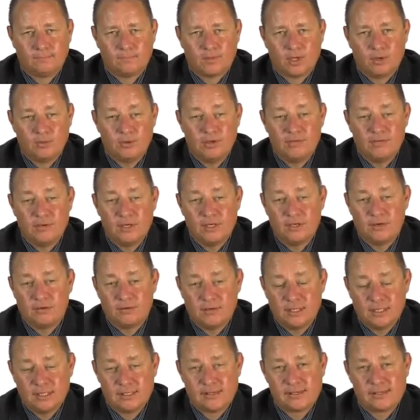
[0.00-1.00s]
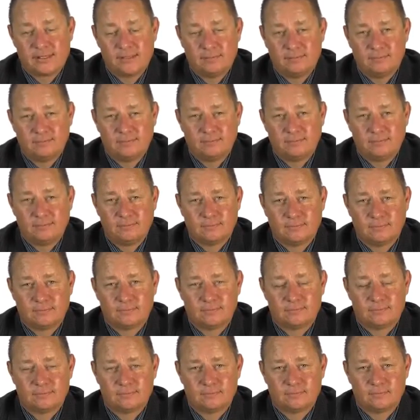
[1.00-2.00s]
We've got risk
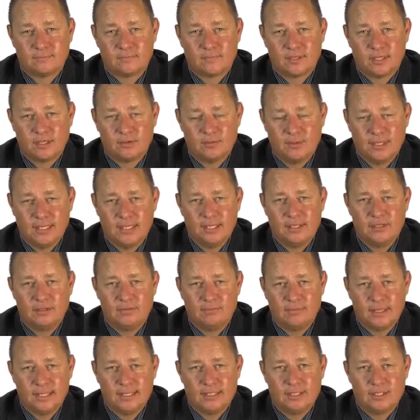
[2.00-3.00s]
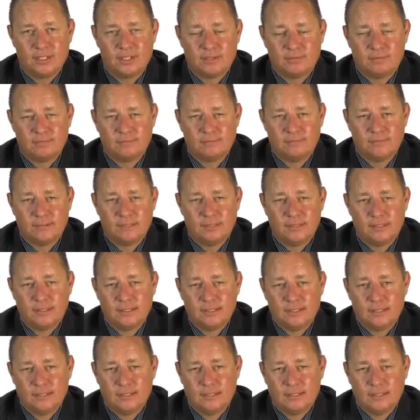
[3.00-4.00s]
that we need to manage.
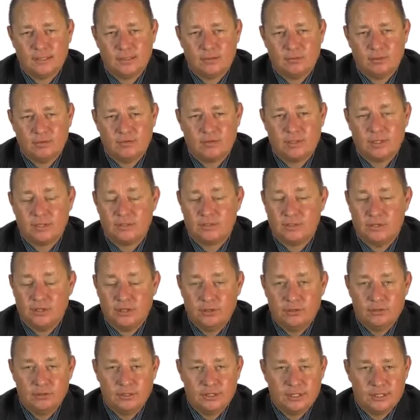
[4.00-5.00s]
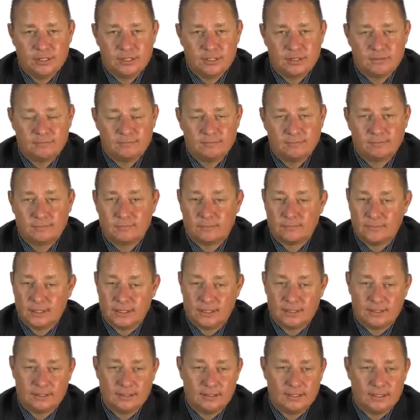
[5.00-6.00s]
We've got users.
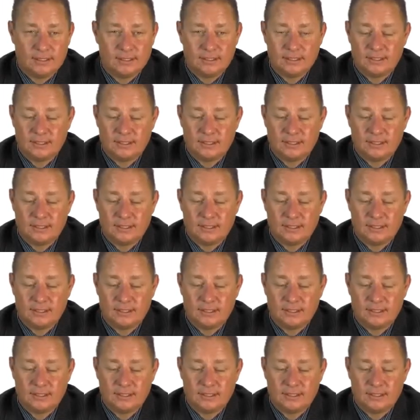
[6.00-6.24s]
It's a